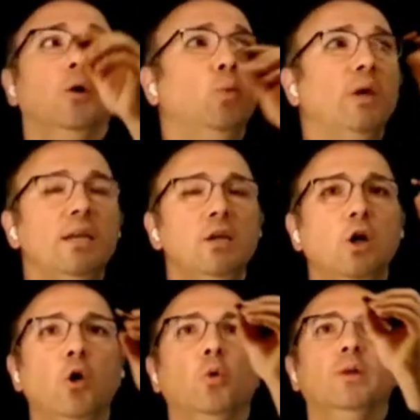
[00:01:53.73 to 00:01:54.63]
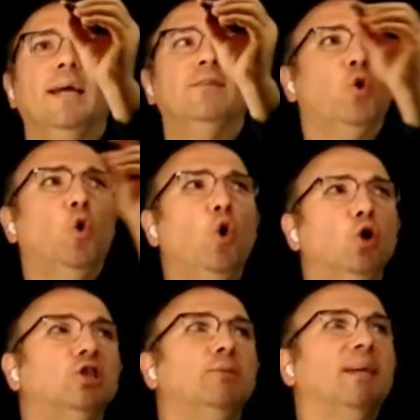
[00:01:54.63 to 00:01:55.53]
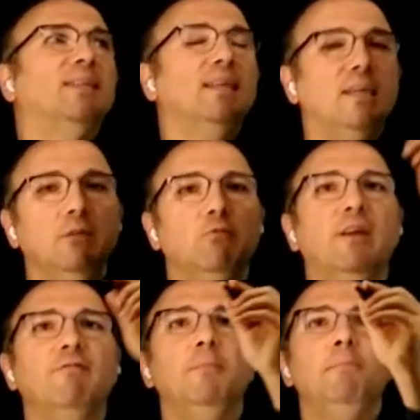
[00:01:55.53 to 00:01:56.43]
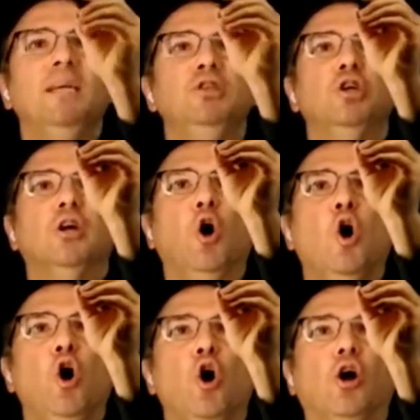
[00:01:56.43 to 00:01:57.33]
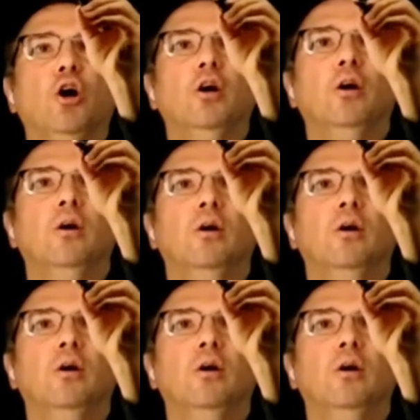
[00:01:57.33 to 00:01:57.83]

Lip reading: we know that ultimately, when we measure R